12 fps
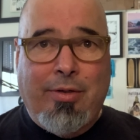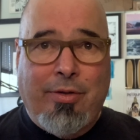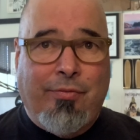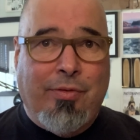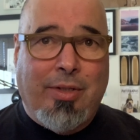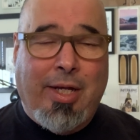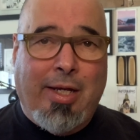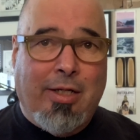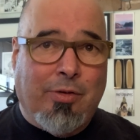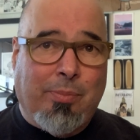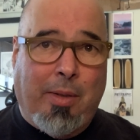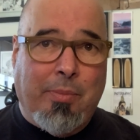and if you can,
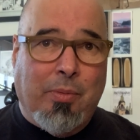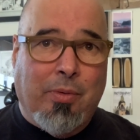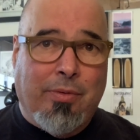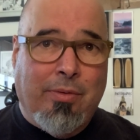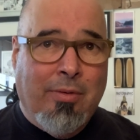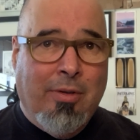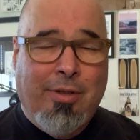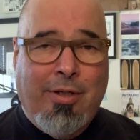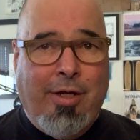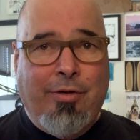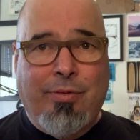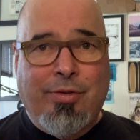it's probably worth
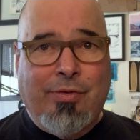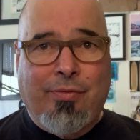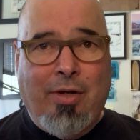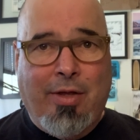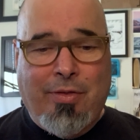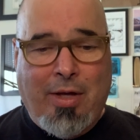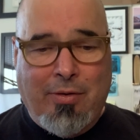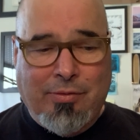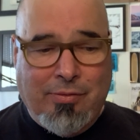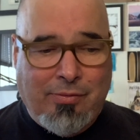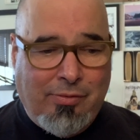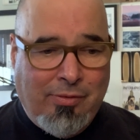hundreds, if not
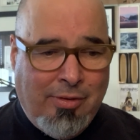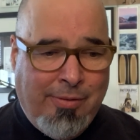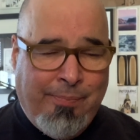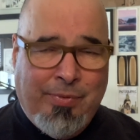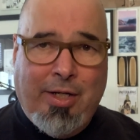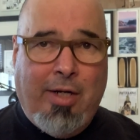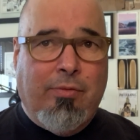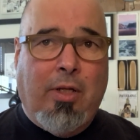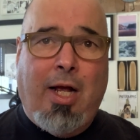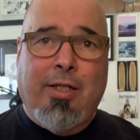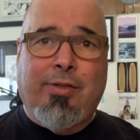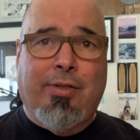thousands. And I've
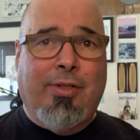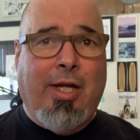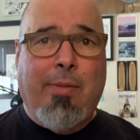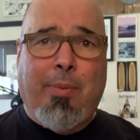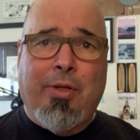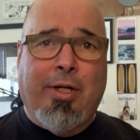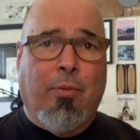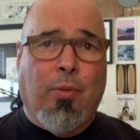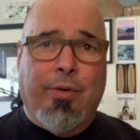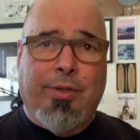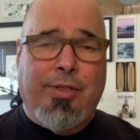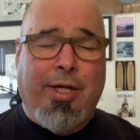lost the tape. I think I
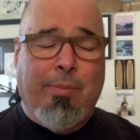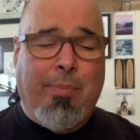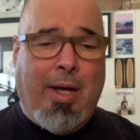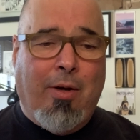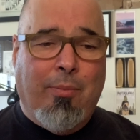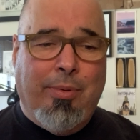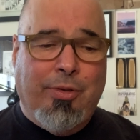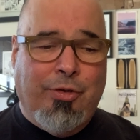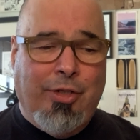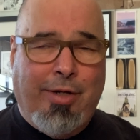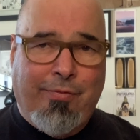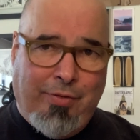wore the tape out. But
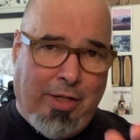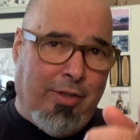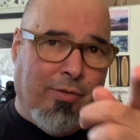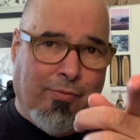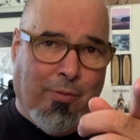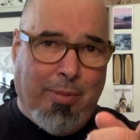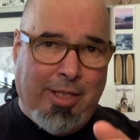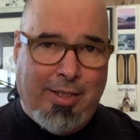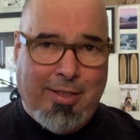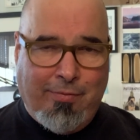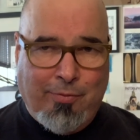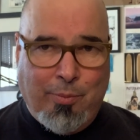Jeff, thank you for
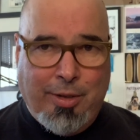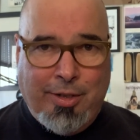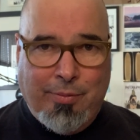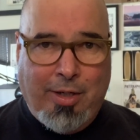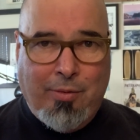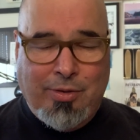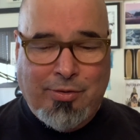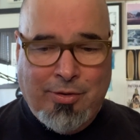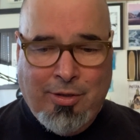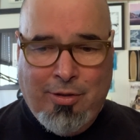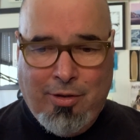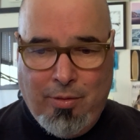making that for me anyway. I
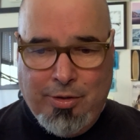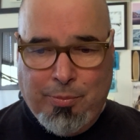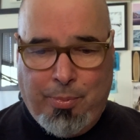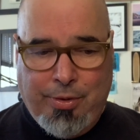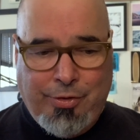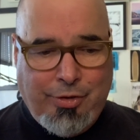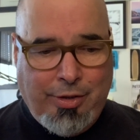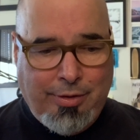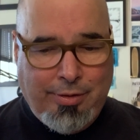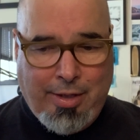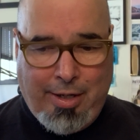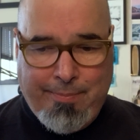always
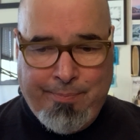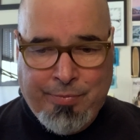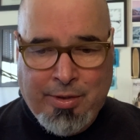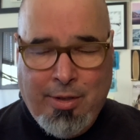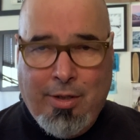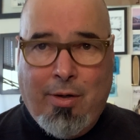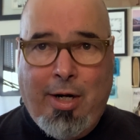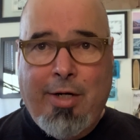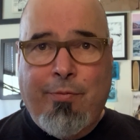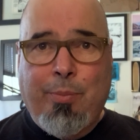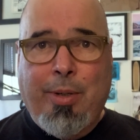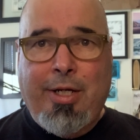appreciated that. All right,
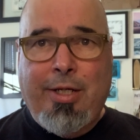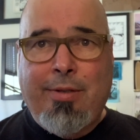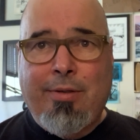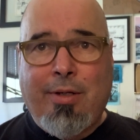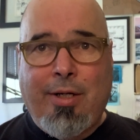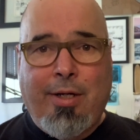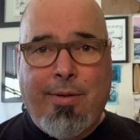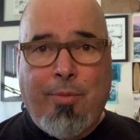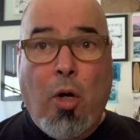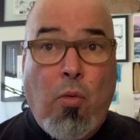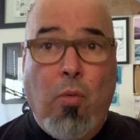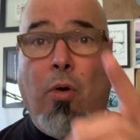everybody.
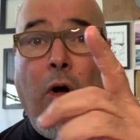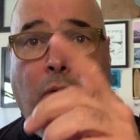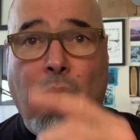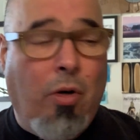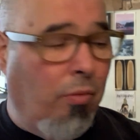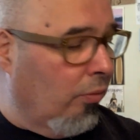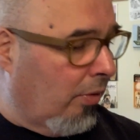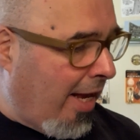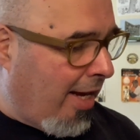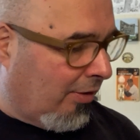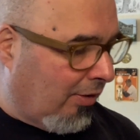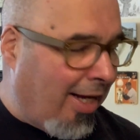
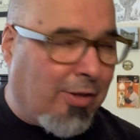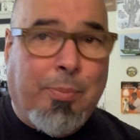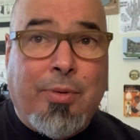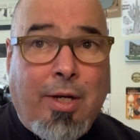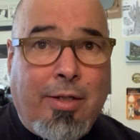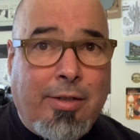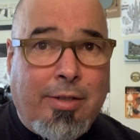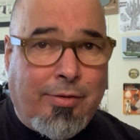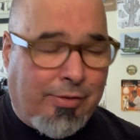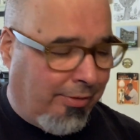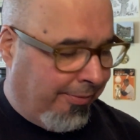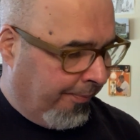Last but not
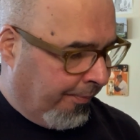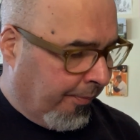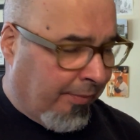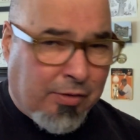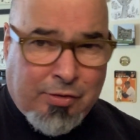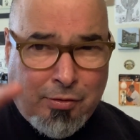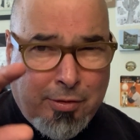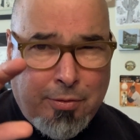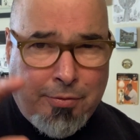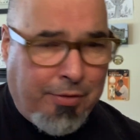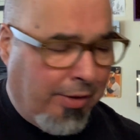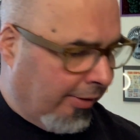least, it's a
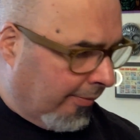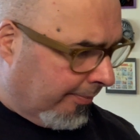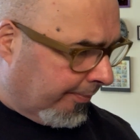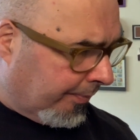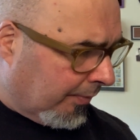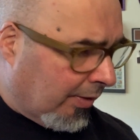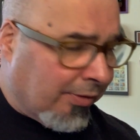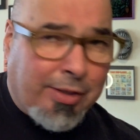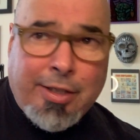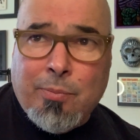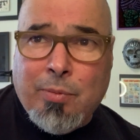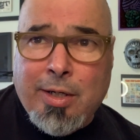little thing, because
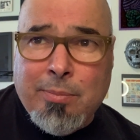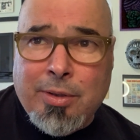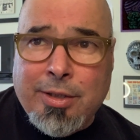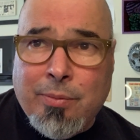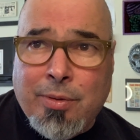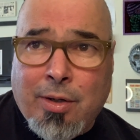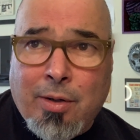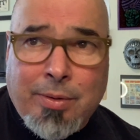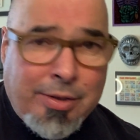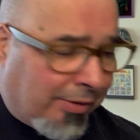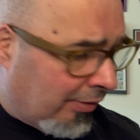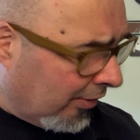I am rambling, and we are
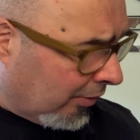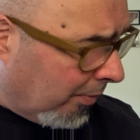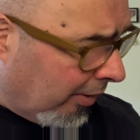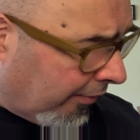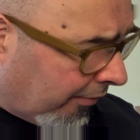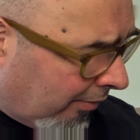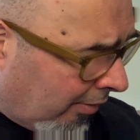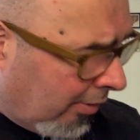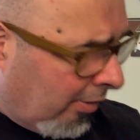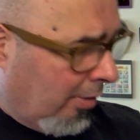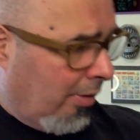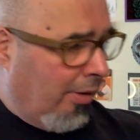already into 6 minutes.
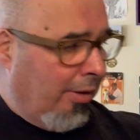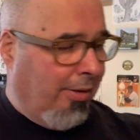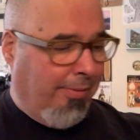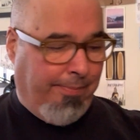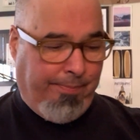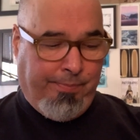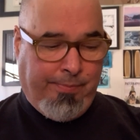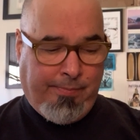I've